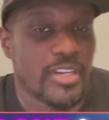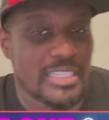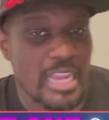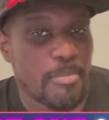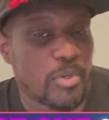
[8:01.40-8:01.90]
say,
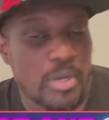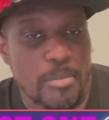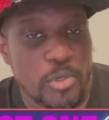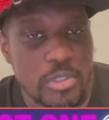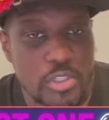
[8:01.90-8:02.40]
for
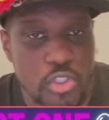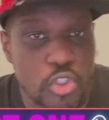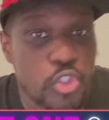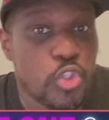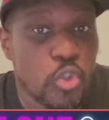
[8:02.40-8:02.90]
example, I'm
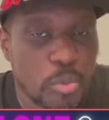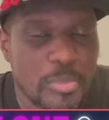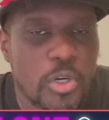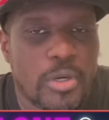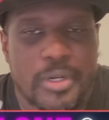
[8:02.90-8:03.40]
on
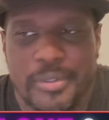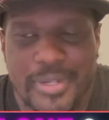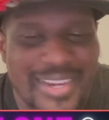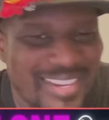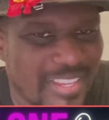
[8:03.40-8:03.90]
Zoom or
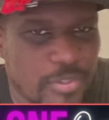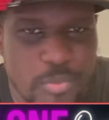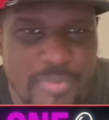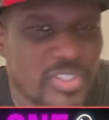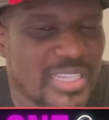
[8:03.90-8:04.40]
any
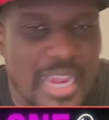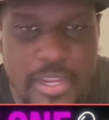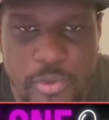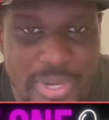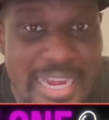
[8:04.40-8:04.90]
other
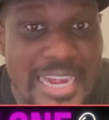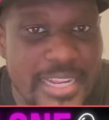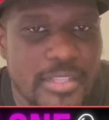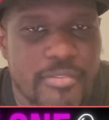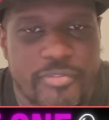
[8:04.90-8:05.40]
Riverside or
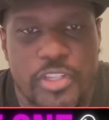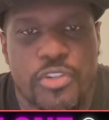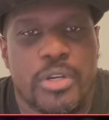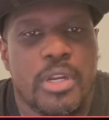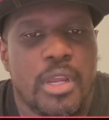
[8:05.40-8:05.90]
any other
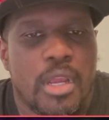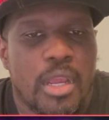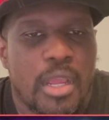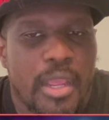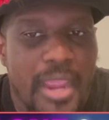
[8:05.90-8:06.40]
feature.
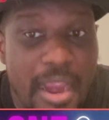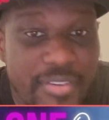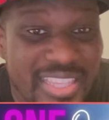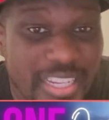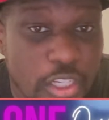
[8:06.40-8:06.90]

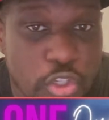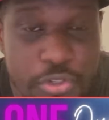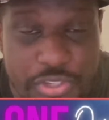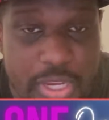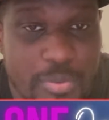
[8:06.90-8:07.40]
Everything
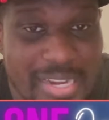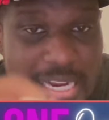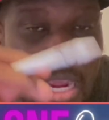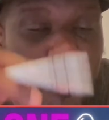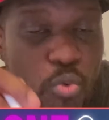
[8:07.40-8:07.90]
that you're seeing
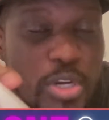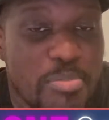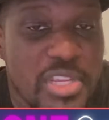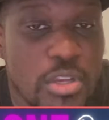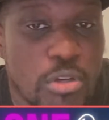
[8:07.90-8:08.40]
right now
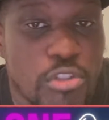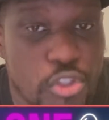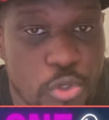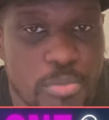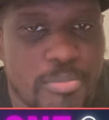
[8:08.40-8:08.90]
would be
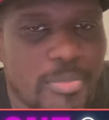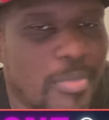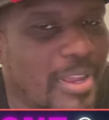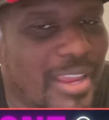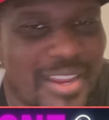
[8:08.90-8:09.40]
on Zoom,
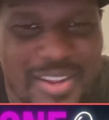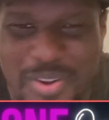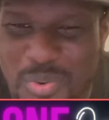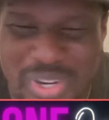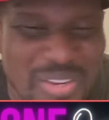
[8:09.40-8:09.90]

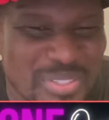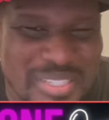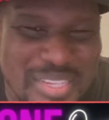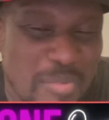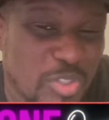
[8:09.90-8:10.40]
and no one
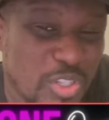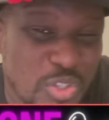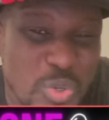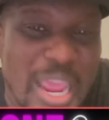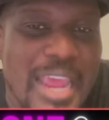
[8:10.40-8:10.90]
else is able
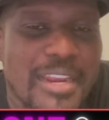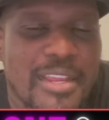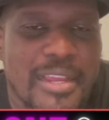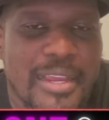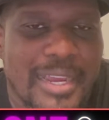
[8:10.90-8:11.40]
to do that.